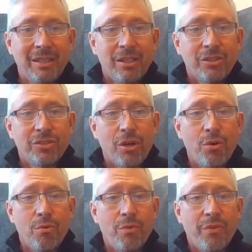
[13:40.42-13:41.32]

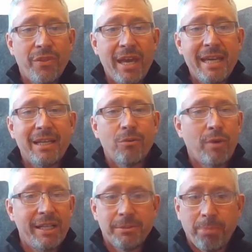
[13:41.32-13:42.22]
So they can
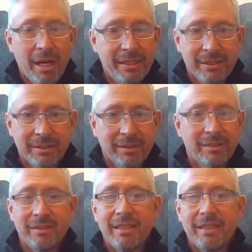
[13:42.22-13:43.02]
raise prices.